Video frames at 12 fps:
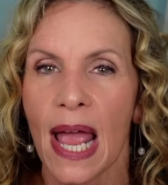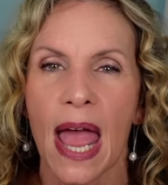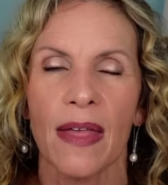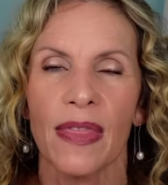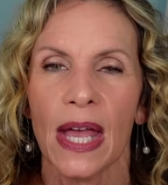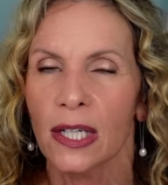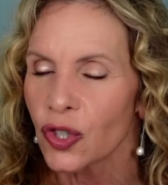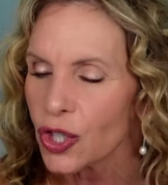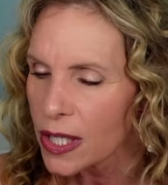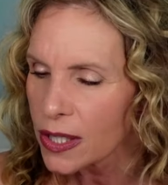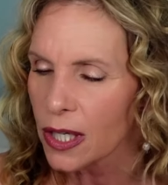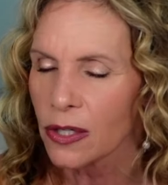and
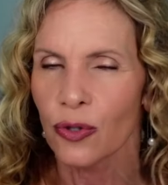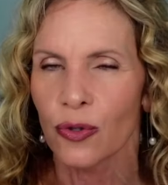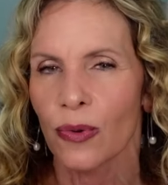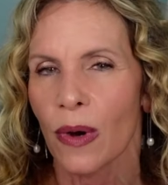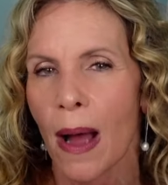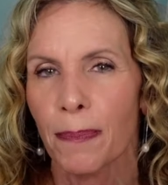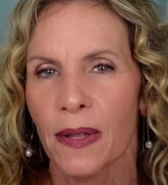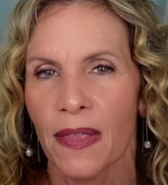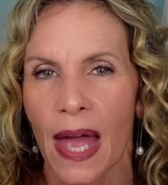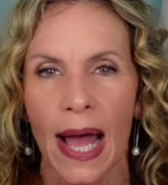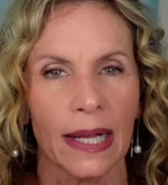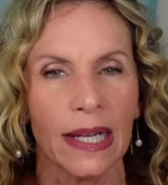just a drop of
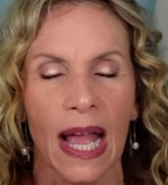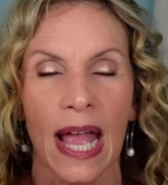that,